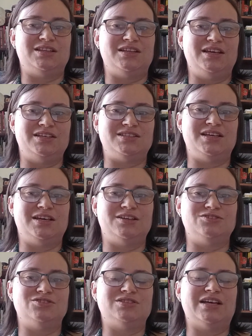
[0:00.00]
his
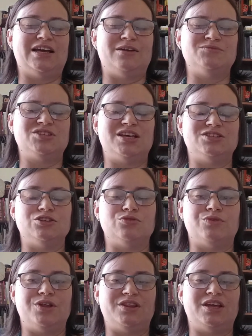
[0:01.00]
kids, Adam's kids are
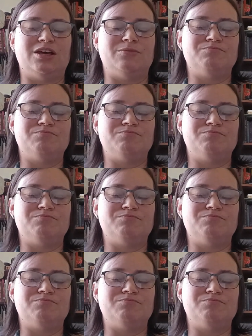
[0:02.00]
with him.